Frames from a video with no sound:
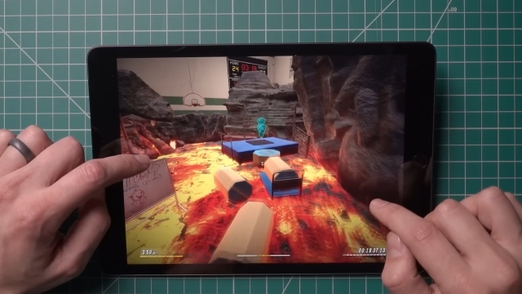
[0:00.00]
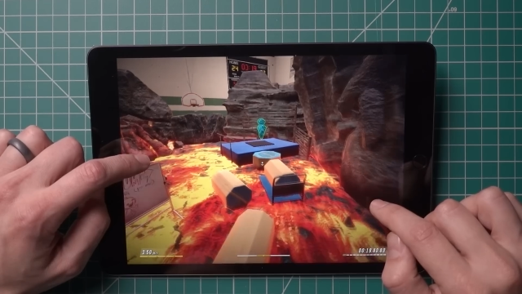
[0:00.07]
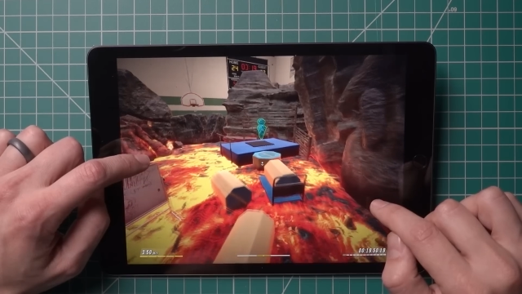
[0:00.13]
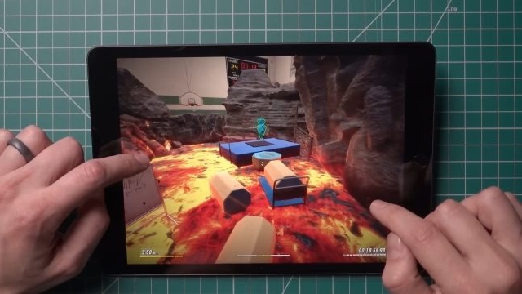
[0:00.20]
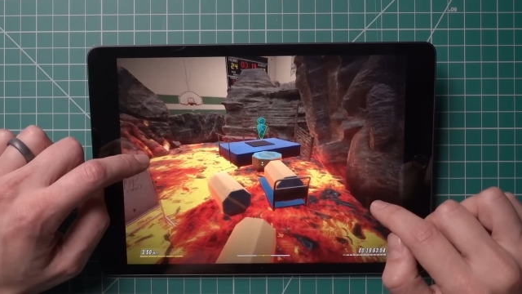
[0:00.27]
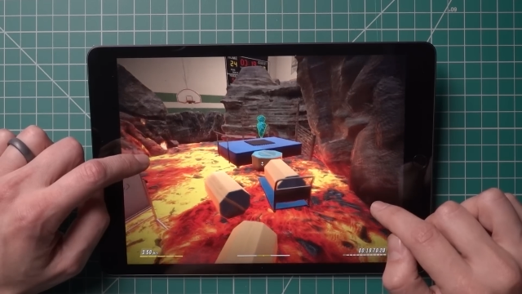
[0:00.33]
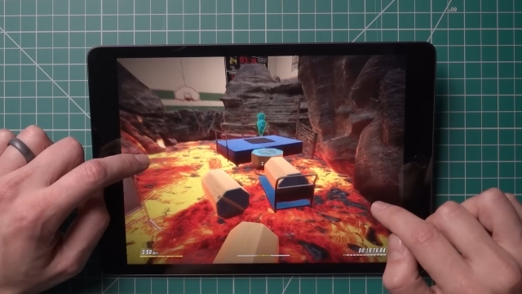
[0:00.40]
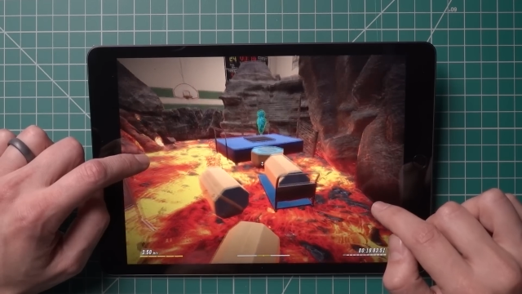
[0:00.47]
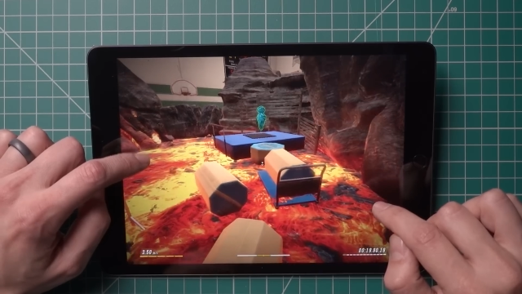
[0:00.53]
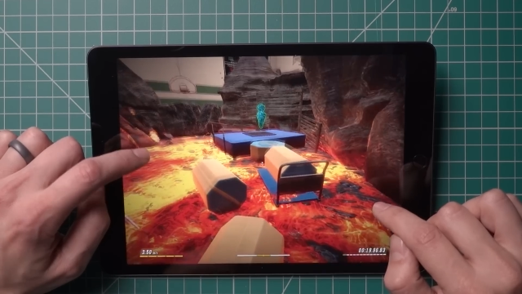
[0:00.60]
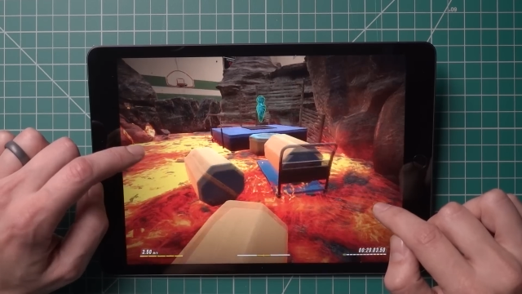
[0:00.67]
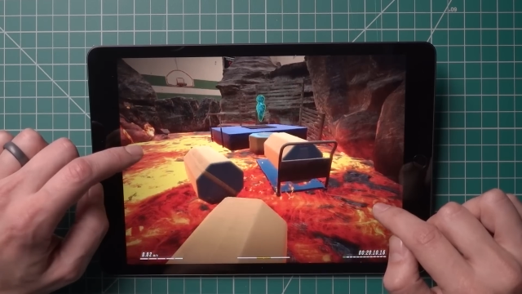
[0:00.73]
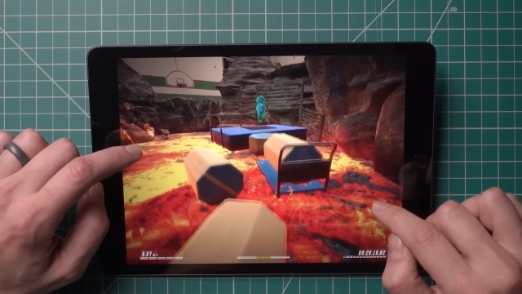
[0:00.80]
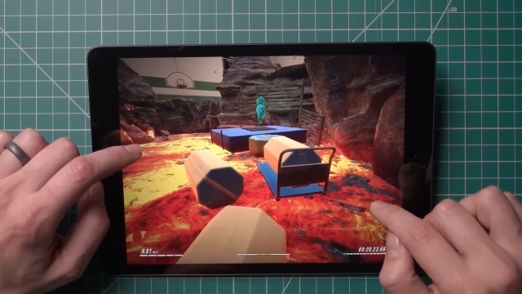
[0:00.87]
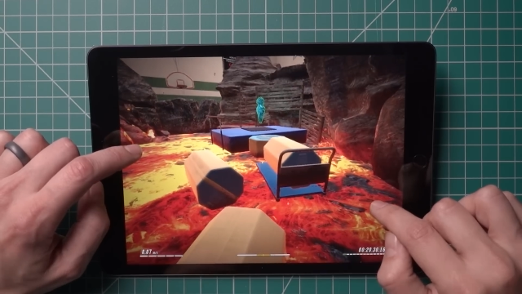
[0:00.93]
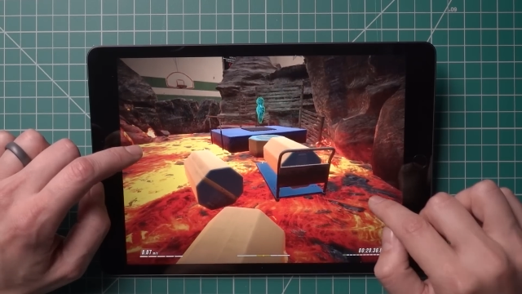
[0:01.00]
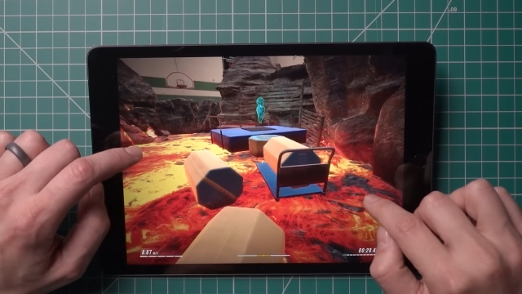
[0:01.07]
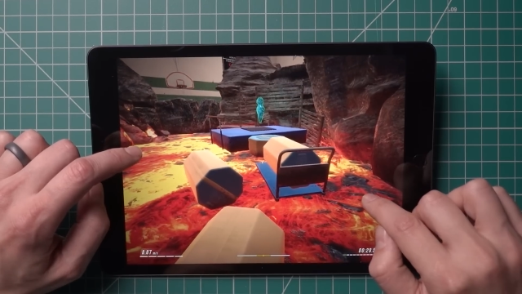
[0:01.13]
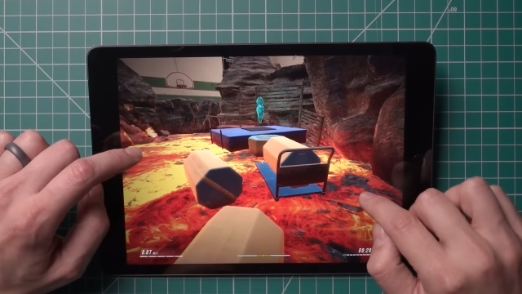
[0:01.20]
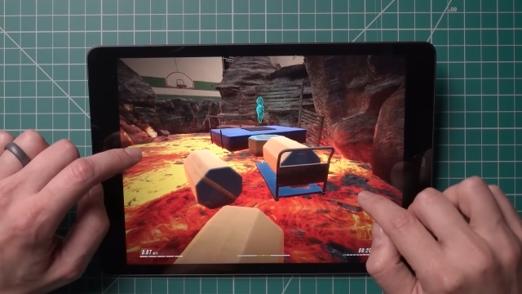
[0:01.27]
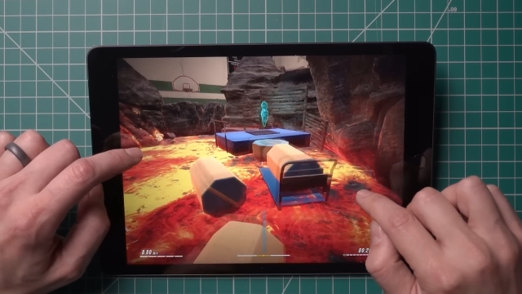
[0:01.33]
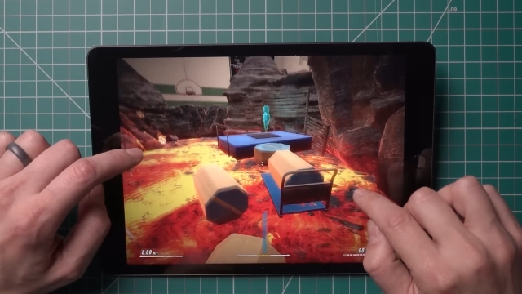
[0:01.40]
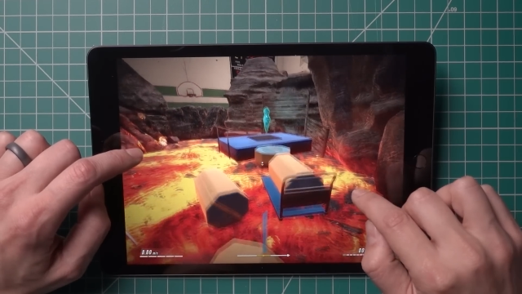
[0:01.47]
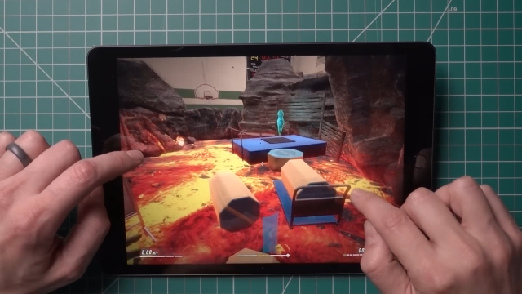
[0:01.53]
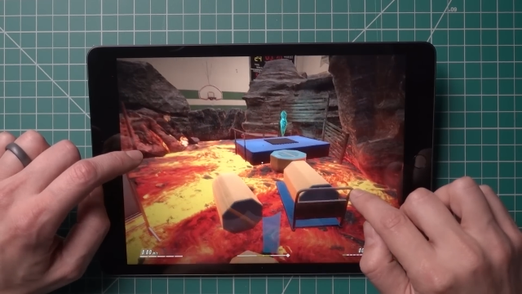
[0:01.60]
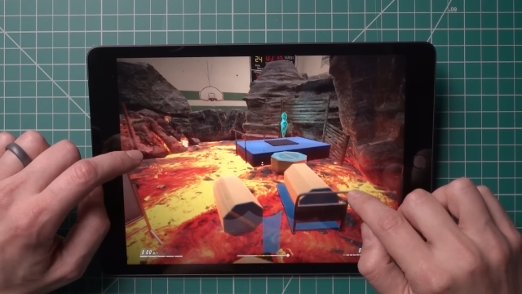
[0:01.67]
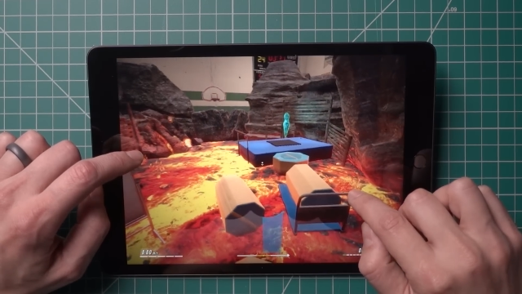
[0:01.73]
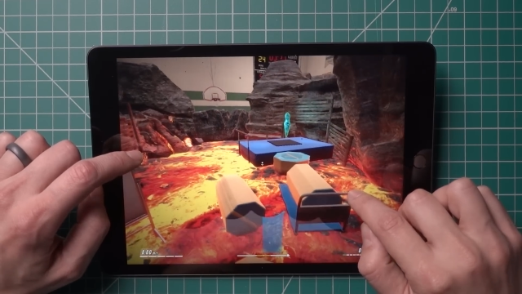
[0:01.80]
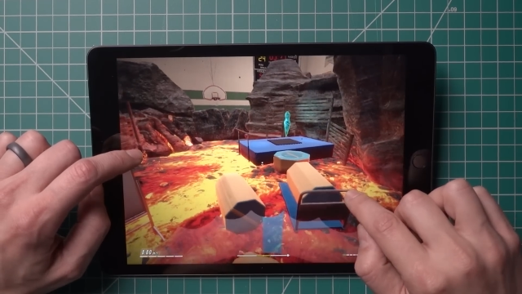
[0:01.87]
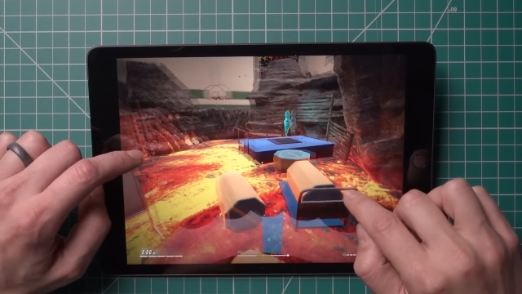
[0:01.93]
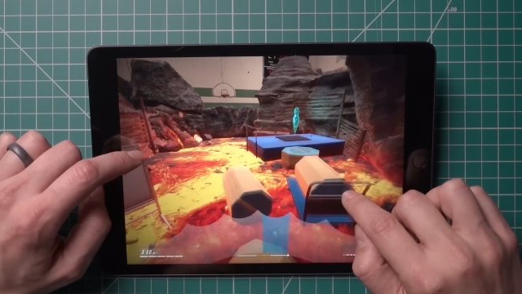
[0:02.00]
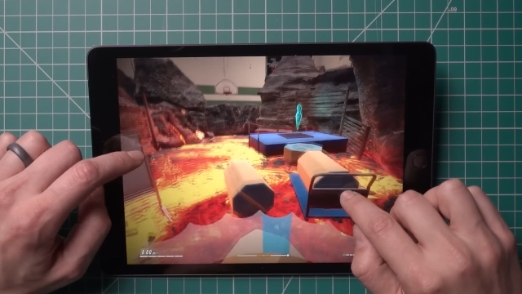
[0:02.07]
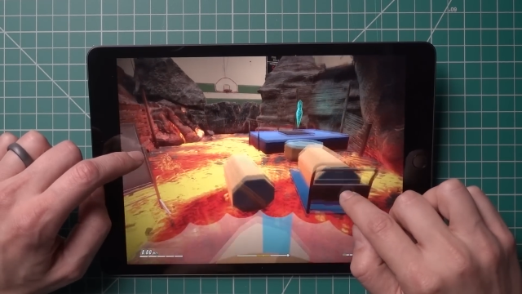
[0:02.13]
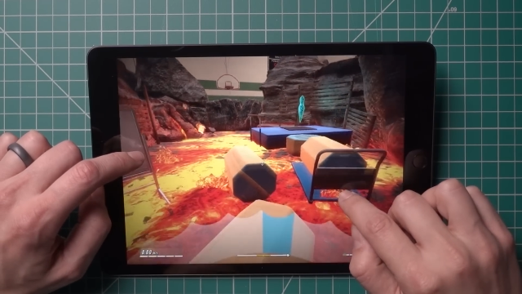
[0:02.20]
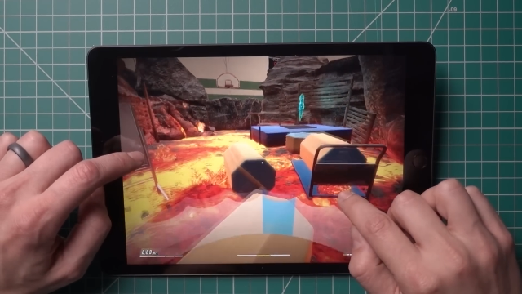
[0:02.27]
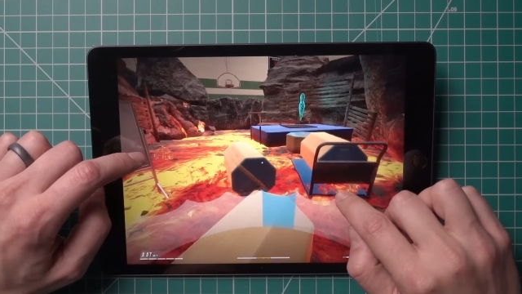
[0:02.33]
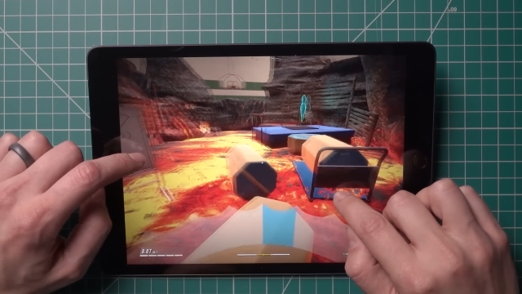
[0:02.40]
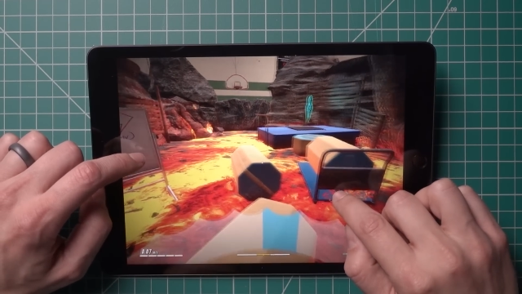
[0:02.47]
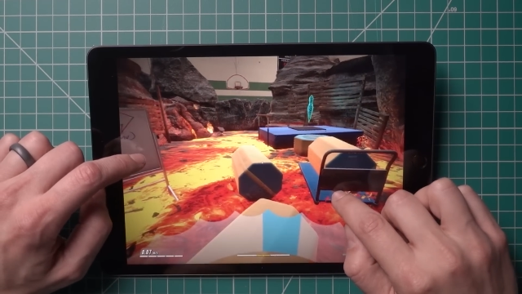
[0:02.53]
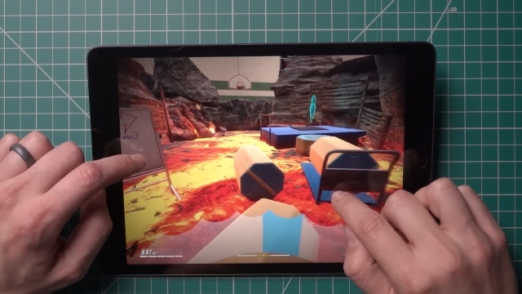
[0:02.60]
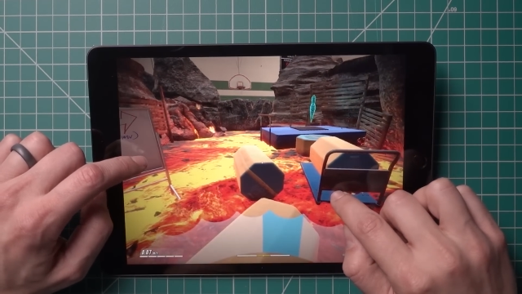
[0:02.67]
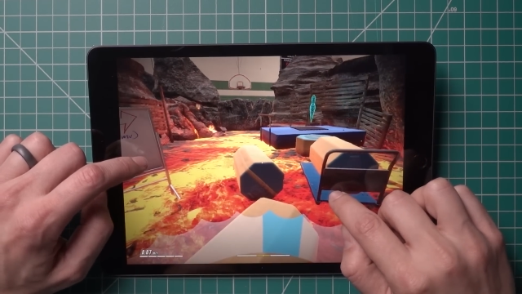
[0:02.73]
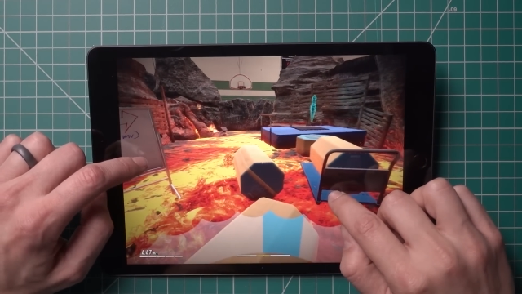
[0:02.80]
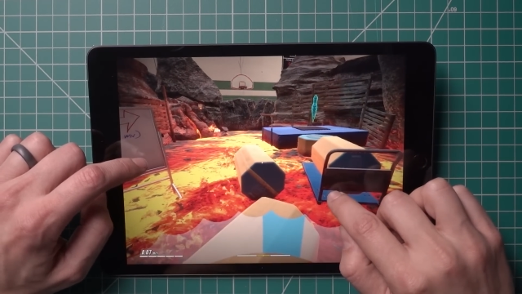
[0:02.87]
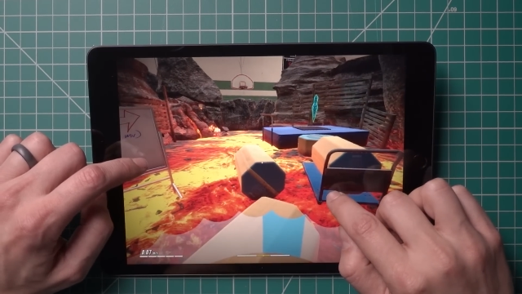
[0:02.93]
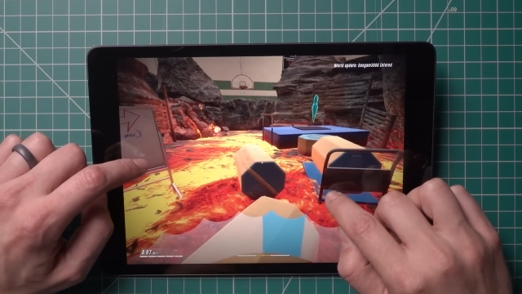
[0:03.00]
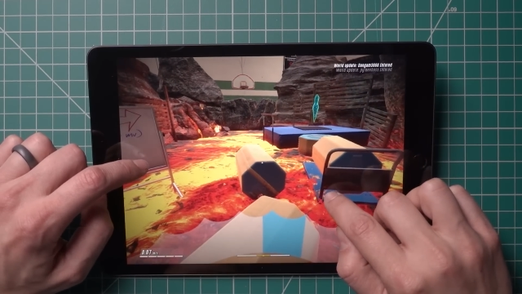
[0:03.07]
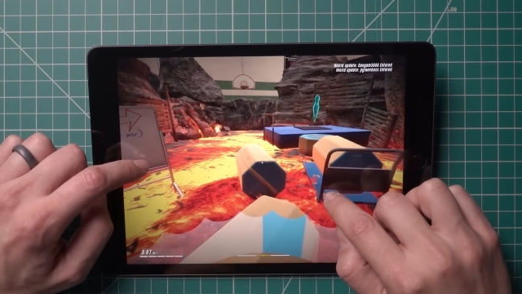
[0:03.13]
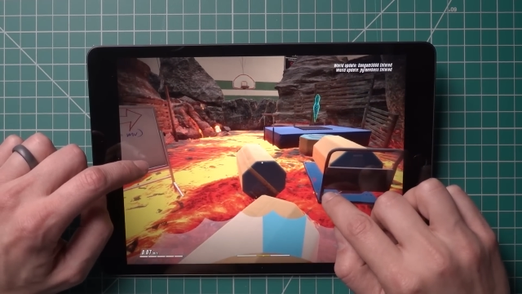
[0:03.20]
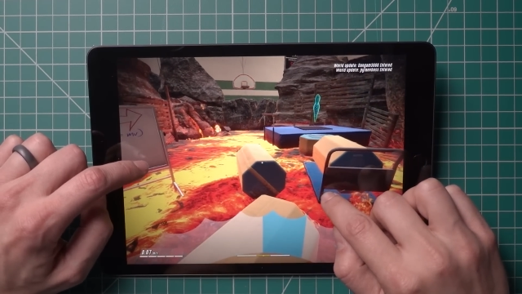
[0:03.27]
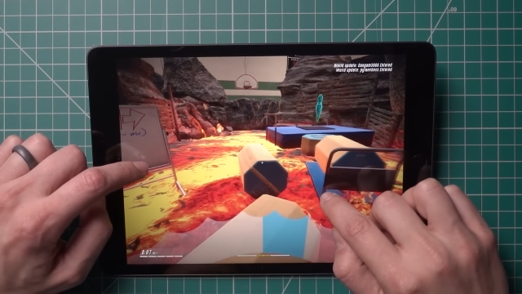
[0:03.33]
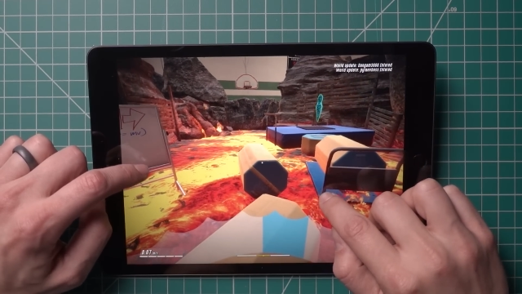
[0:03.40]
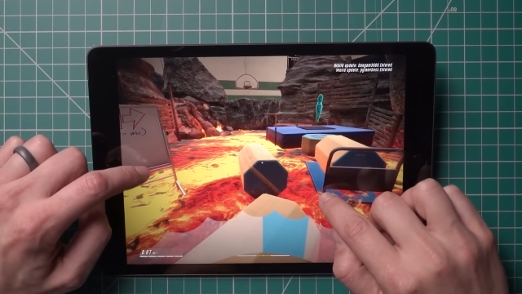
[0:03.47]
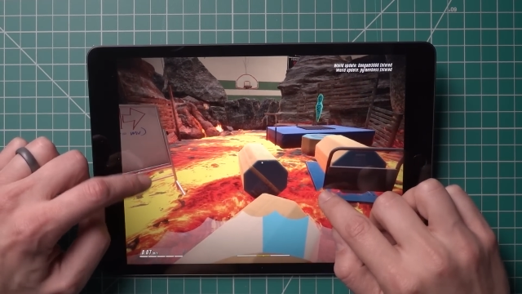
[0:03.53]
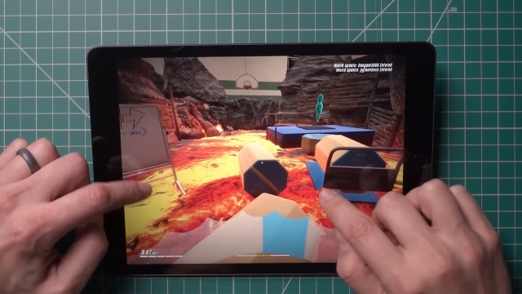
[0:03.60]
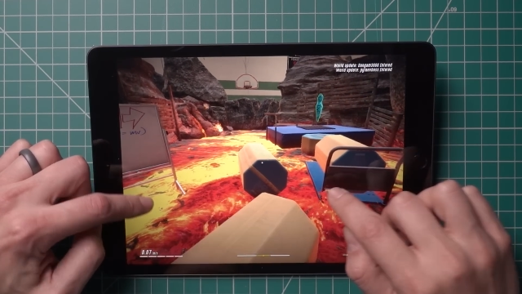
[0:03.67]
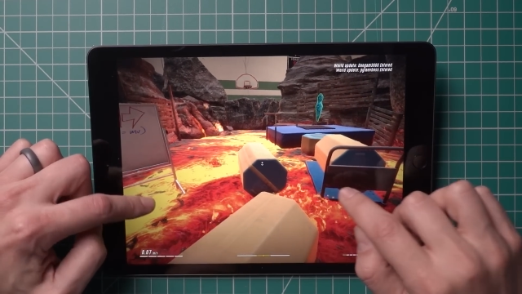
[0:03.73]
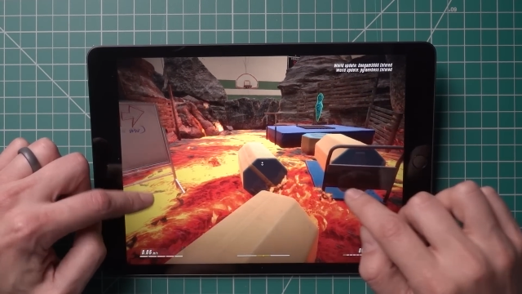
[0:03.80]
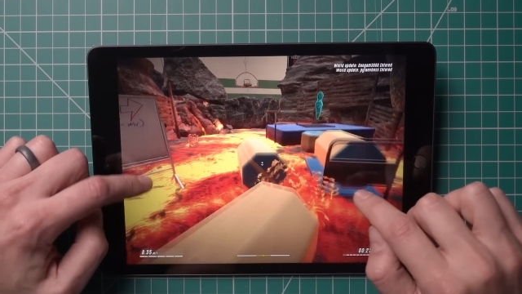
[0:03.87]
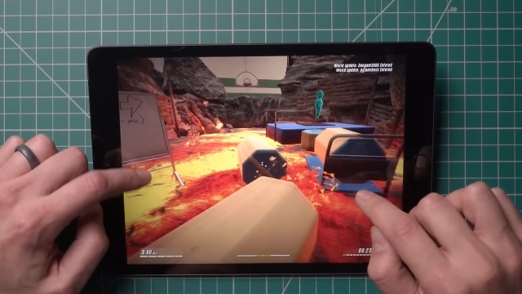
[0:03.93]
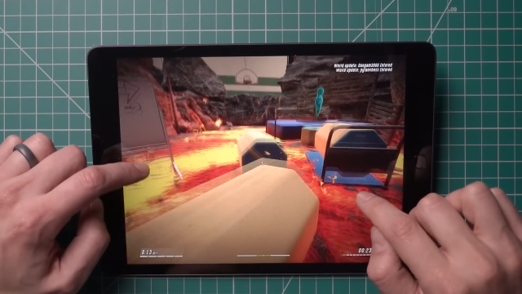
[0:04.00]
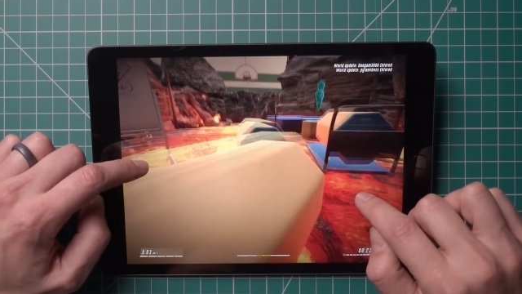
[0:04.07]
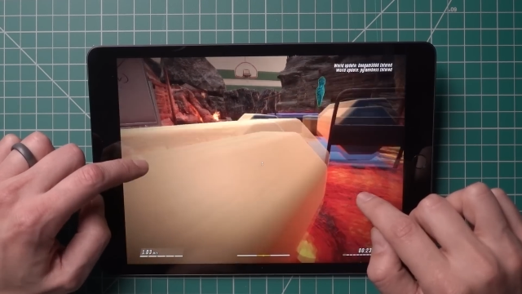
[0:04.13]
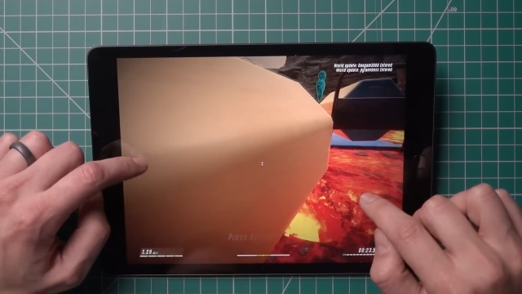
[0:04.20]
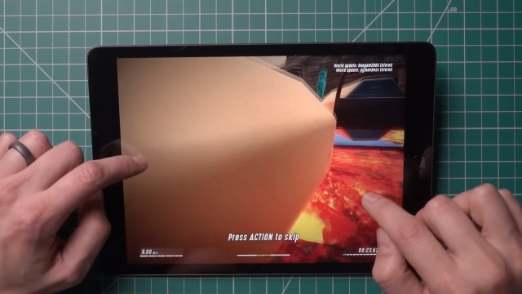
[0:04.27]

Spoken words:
[unreadable: no face in view]